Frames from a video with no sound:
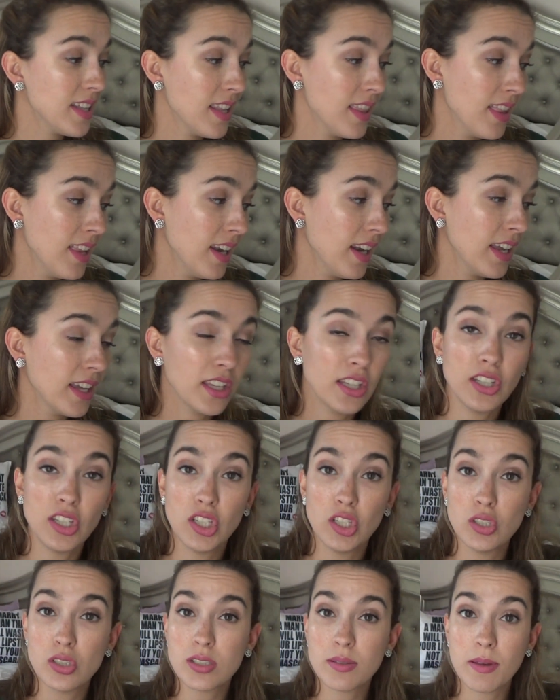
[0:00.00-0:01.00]
and then I can
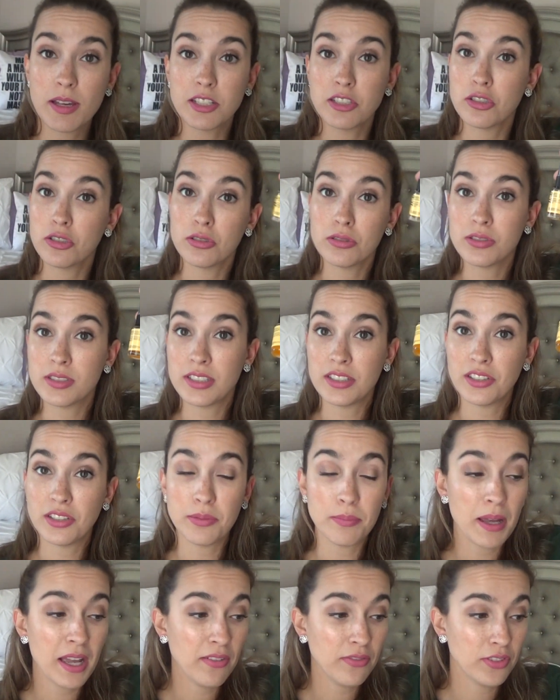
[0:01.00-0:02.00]
use my Truth
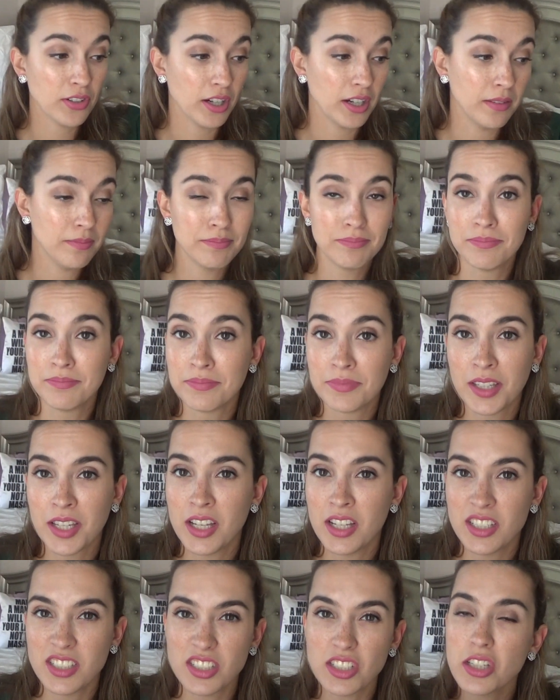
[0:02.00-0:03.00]
Serum after it.
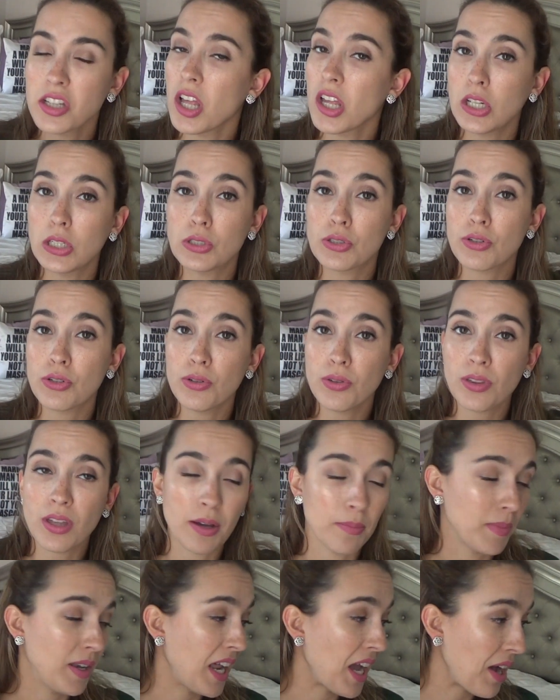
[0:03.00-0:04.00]
It's a lot of truth
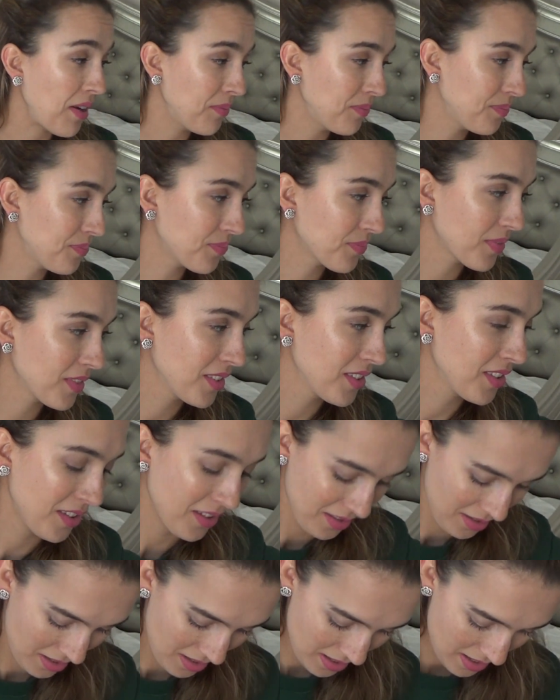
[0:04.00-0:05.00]
coming out.
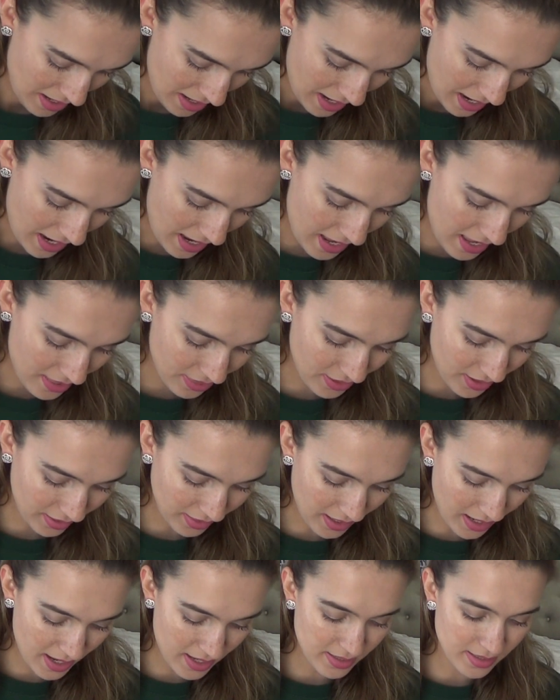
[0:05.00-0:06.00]
And the
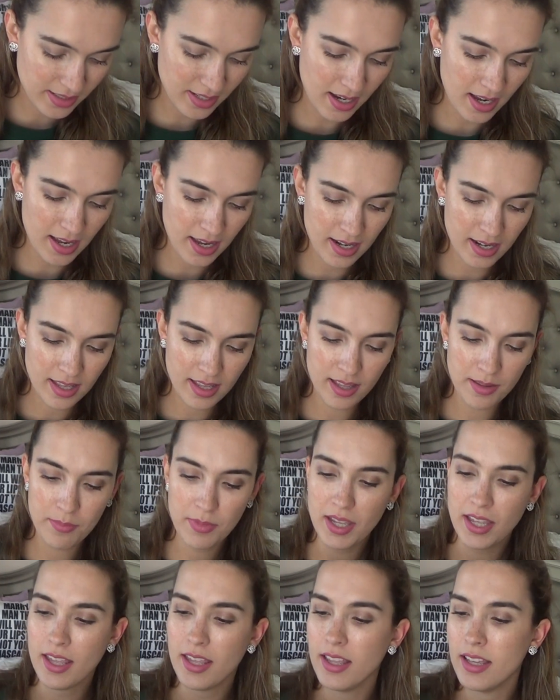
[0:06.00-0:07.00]
last
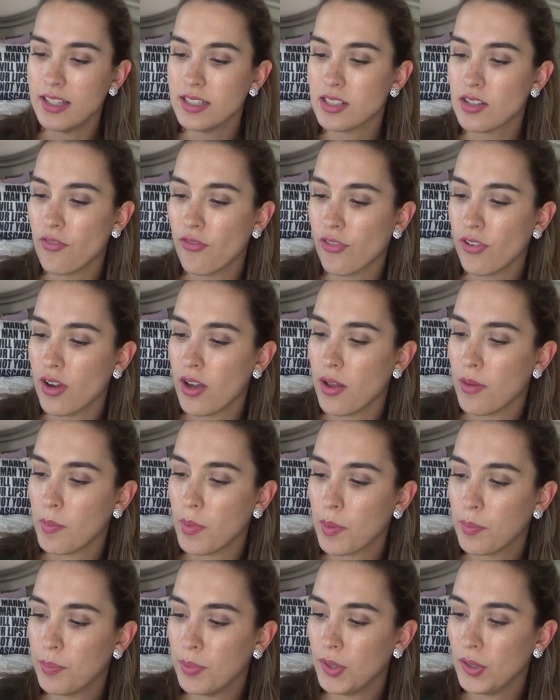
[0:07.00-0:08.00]
item is from
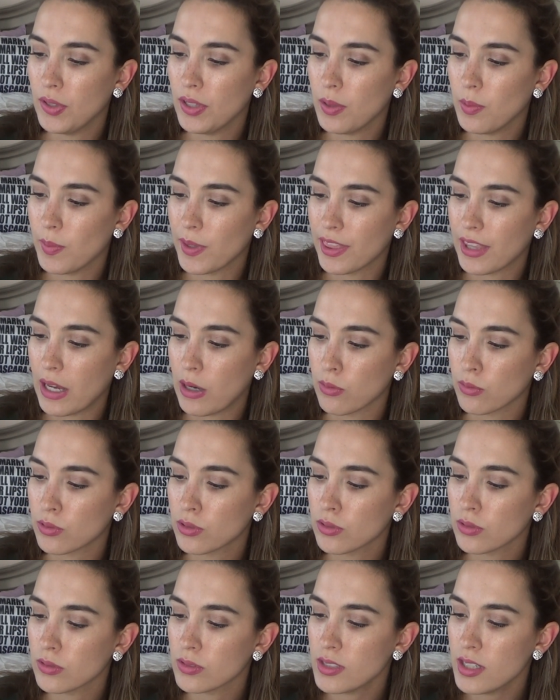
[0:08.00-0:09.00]
Beauty Without
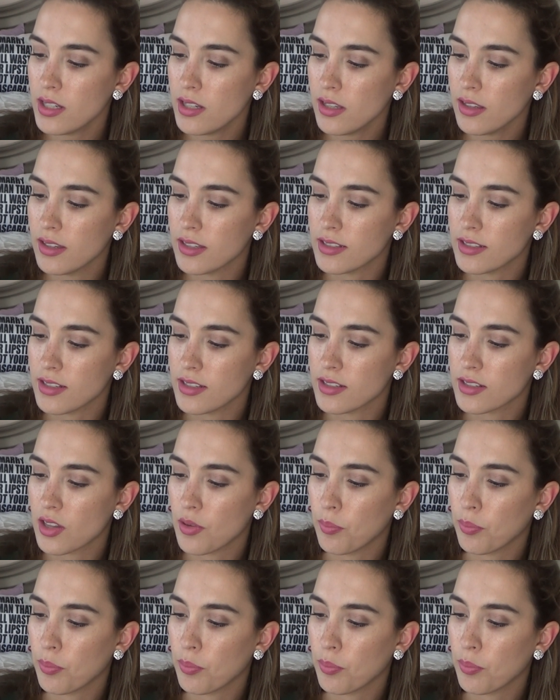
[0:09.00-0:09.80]
Cruelty. This is the